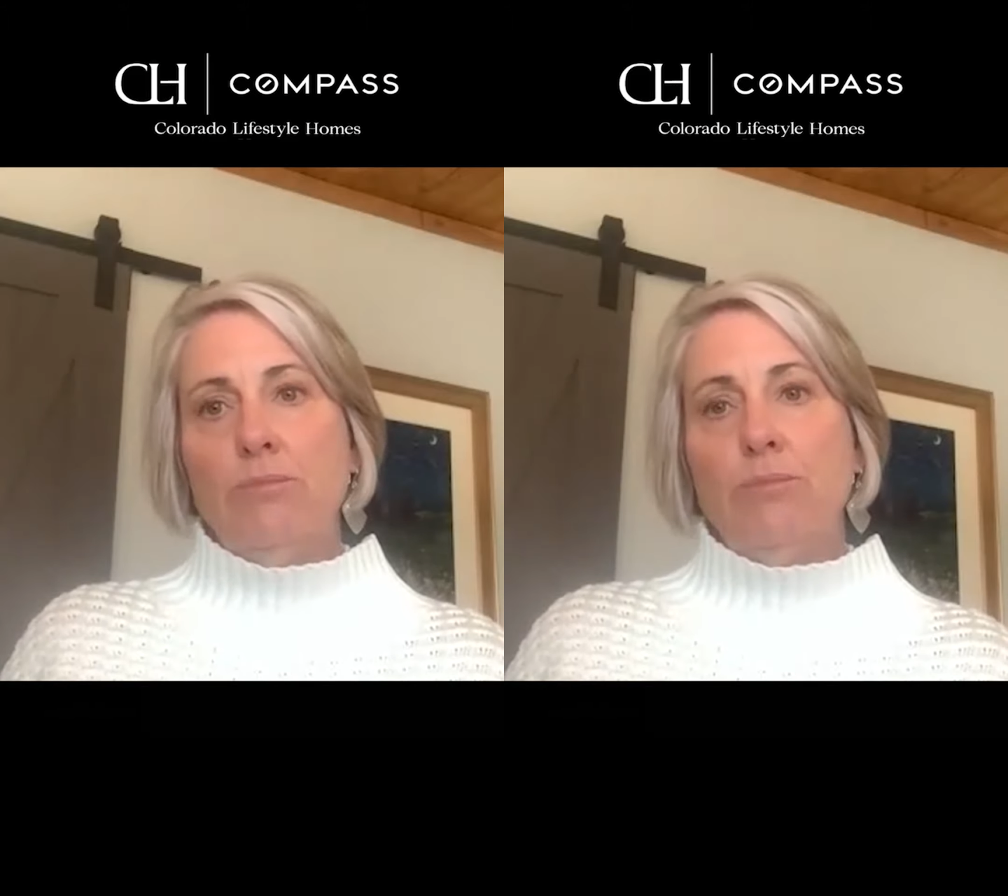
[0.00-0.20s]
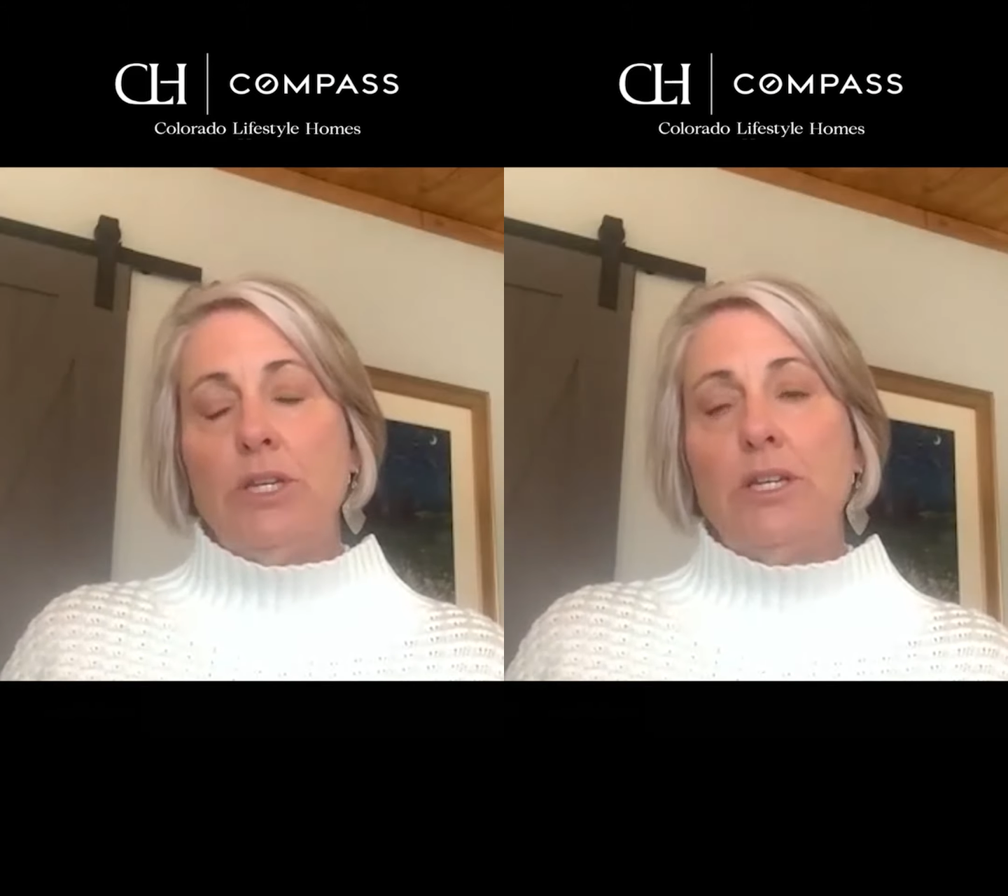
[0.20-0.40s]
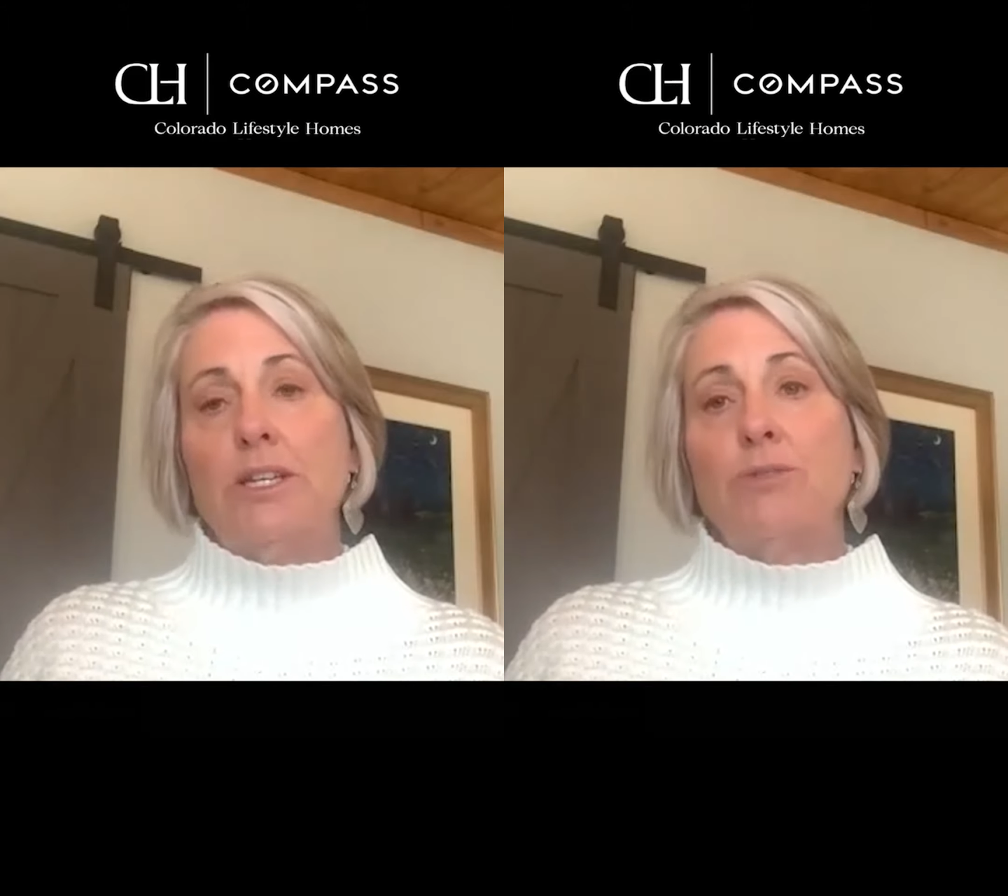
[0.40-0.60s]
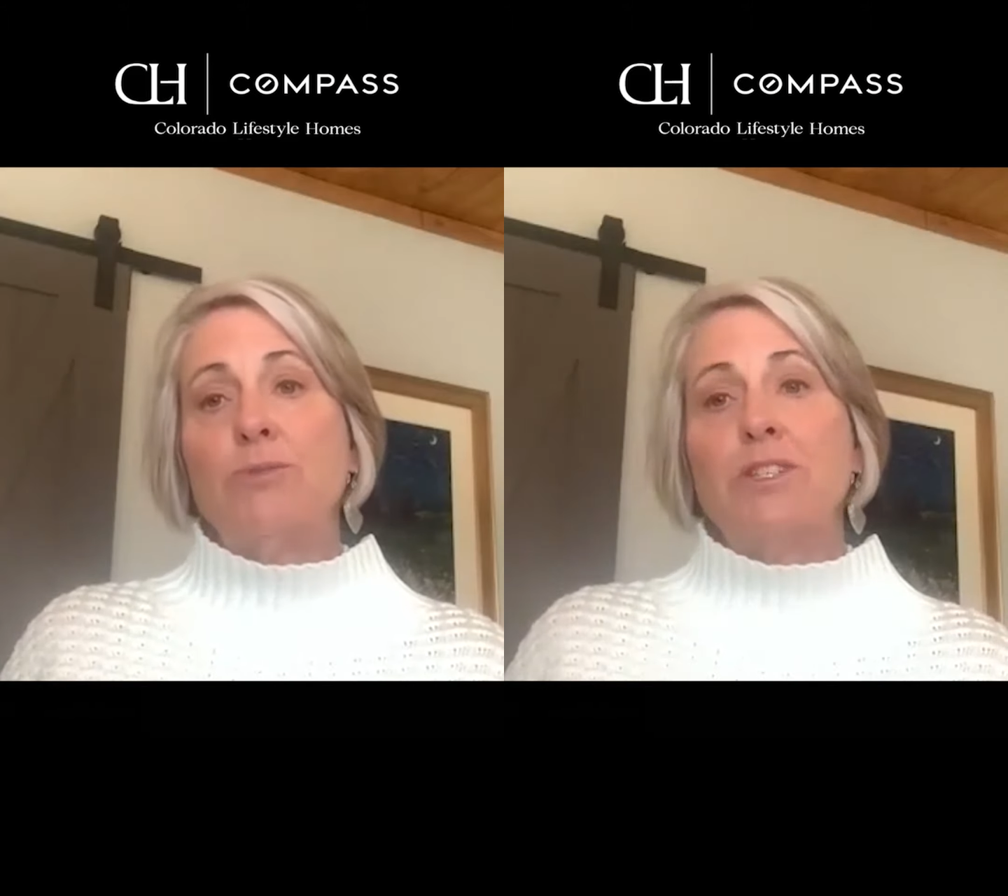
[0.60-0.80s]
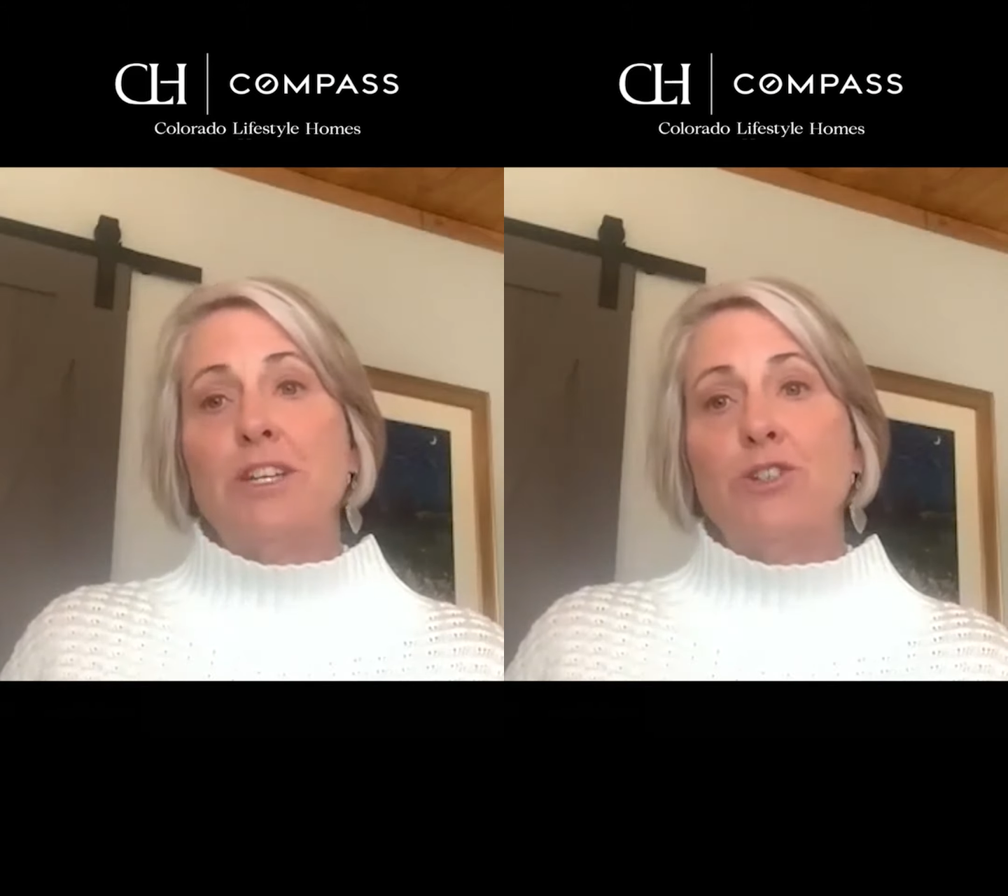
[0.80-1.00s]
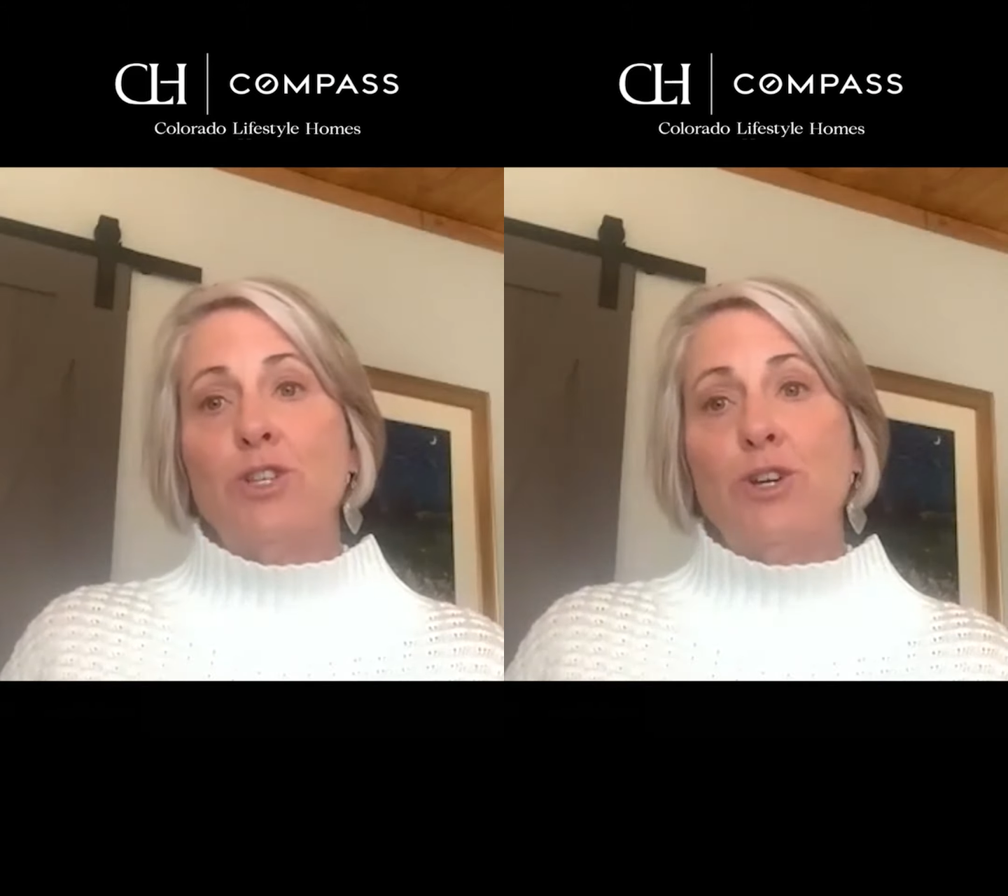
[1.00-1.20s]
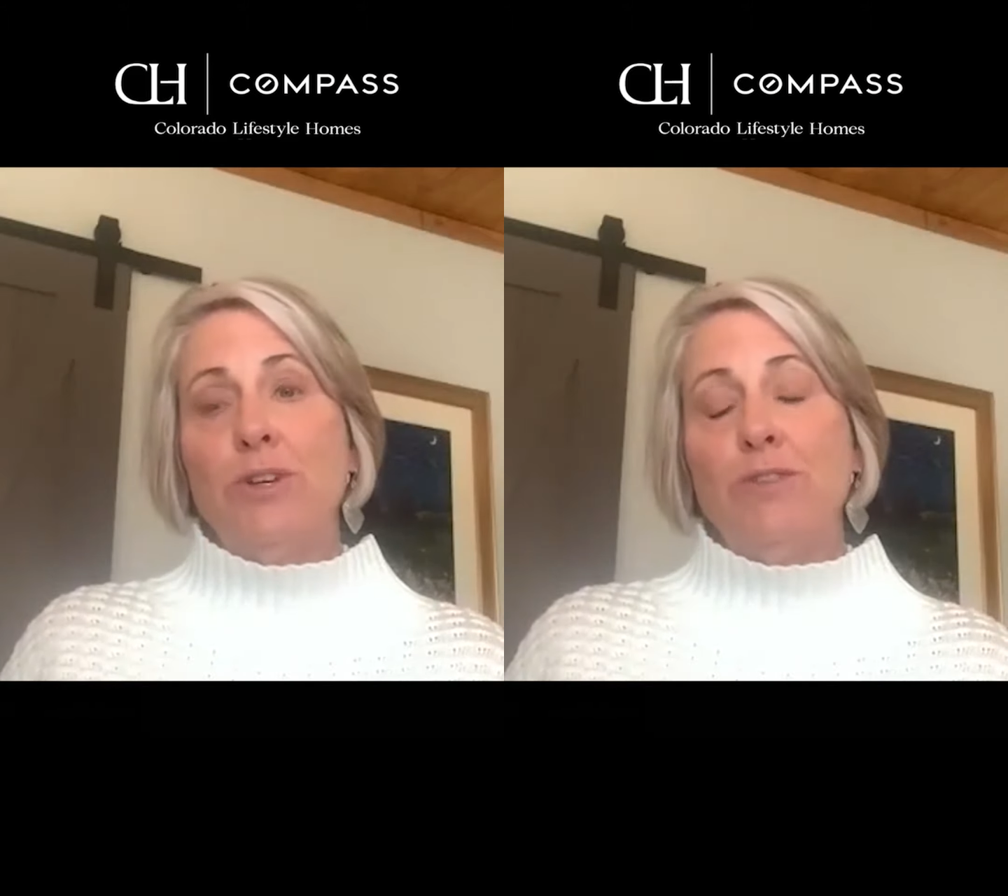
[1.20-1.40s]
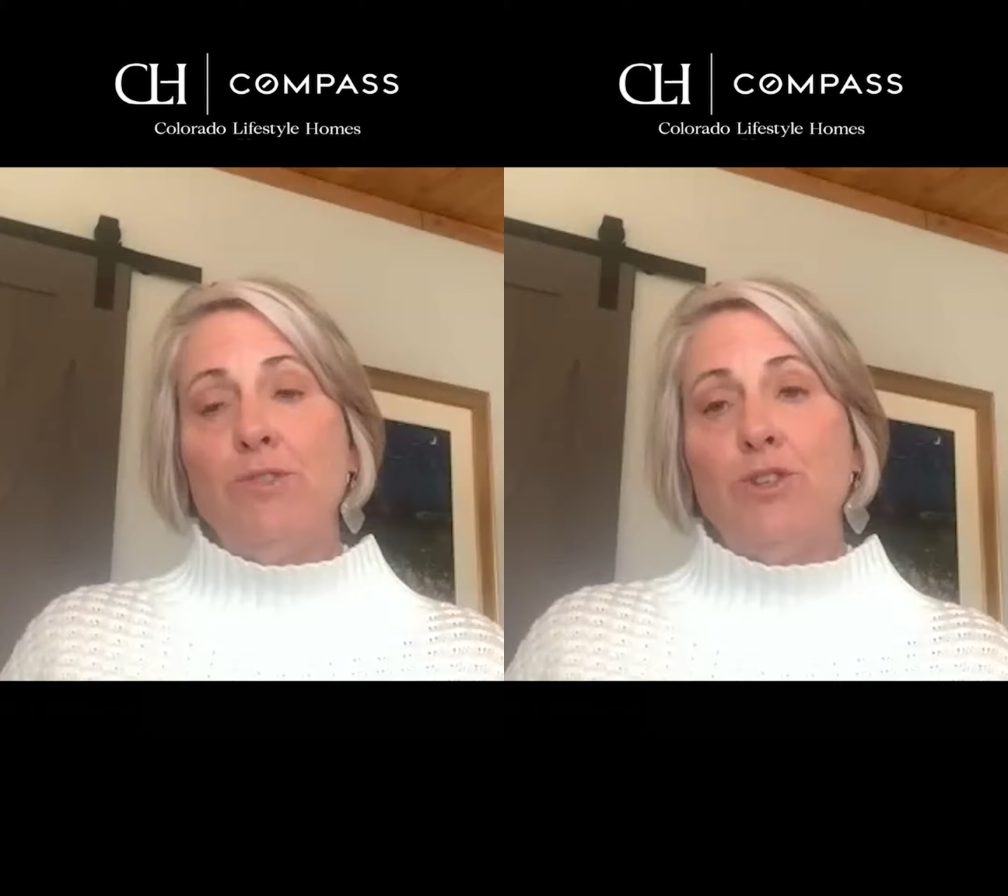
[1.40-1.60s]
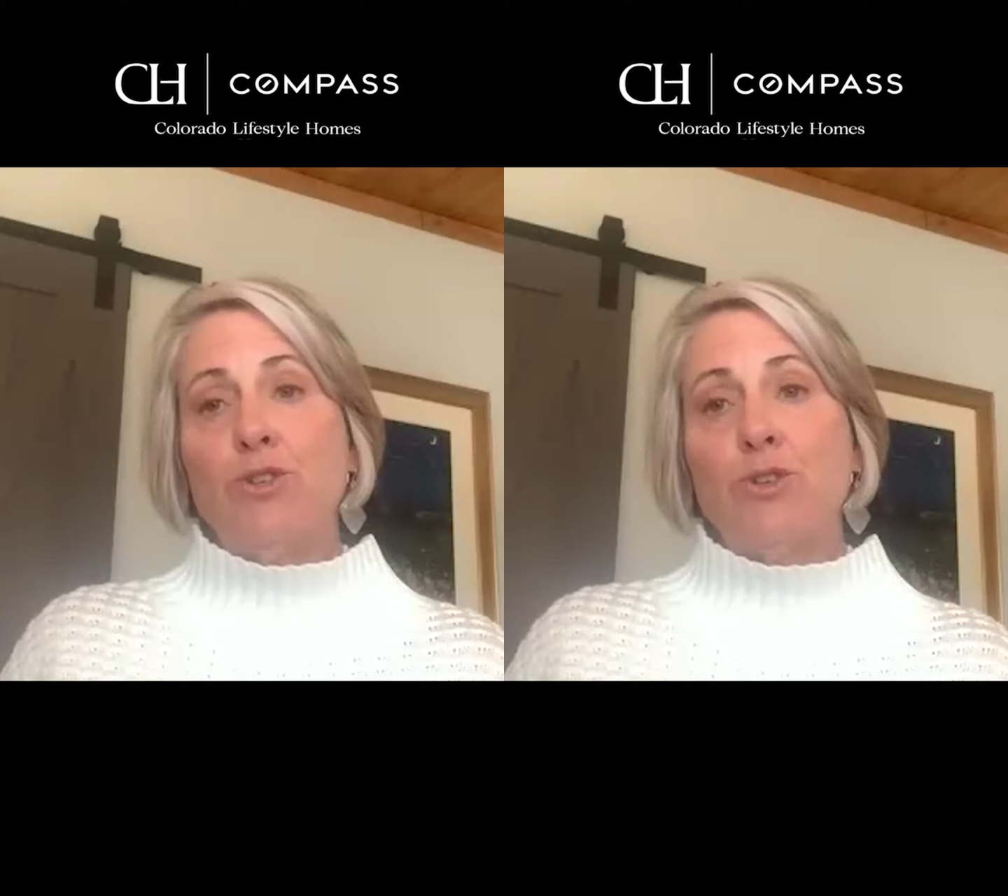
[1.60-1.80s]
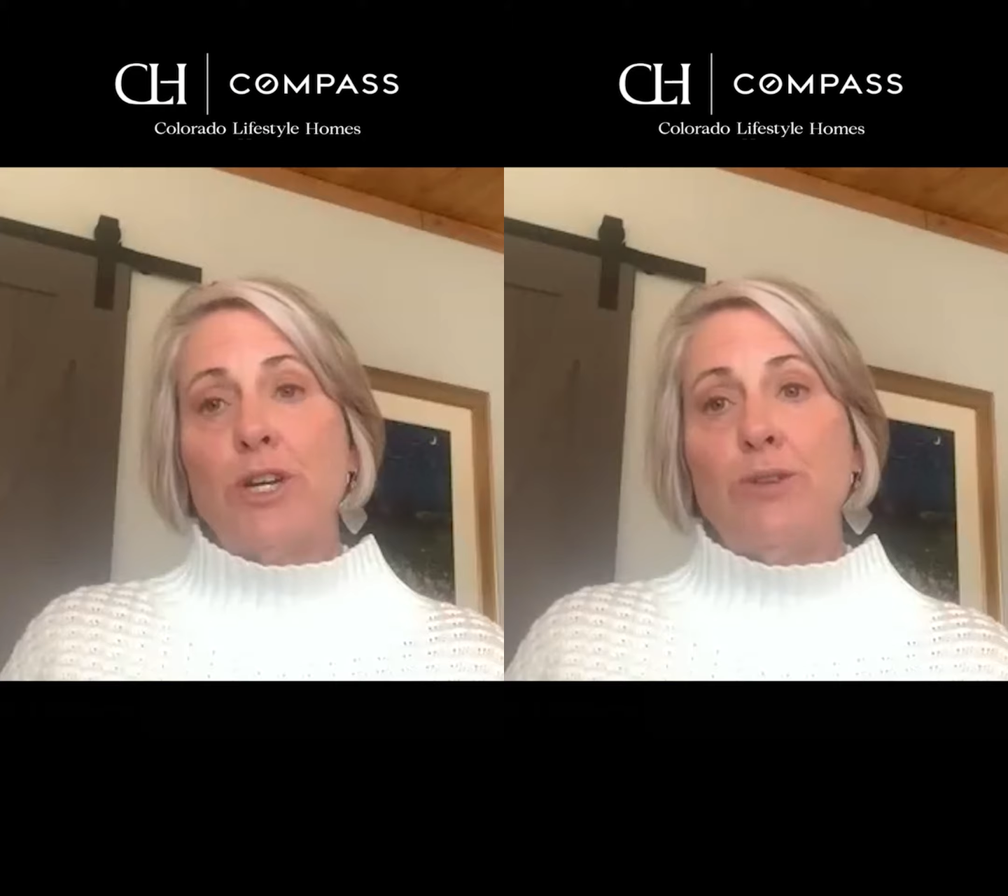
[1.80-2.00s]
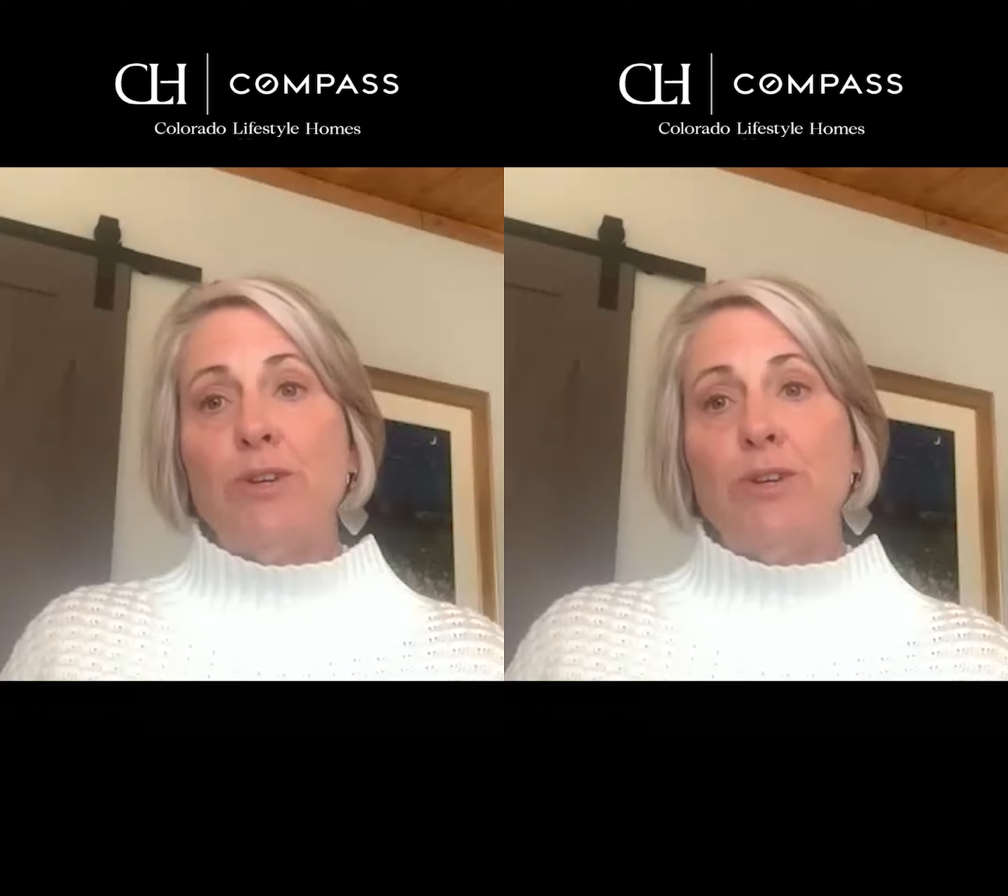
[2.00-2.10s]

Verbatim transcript: Because with such low inventory,